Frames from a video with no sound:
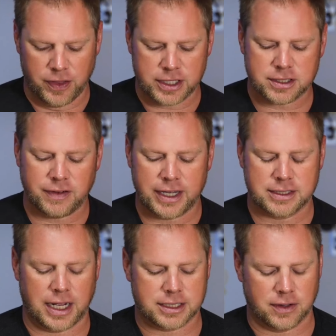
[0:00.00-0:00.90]
this
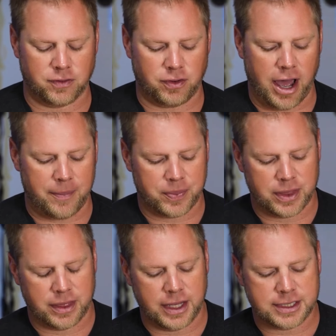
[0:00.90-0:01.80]
lays nice and flat.
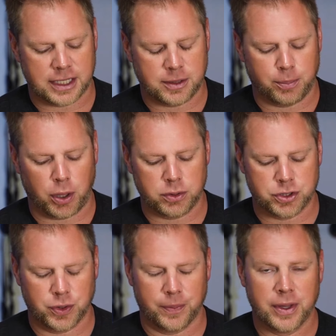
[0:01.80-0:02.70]
This has a
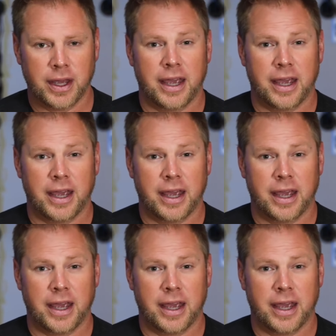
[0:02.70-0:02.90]
bulge to it.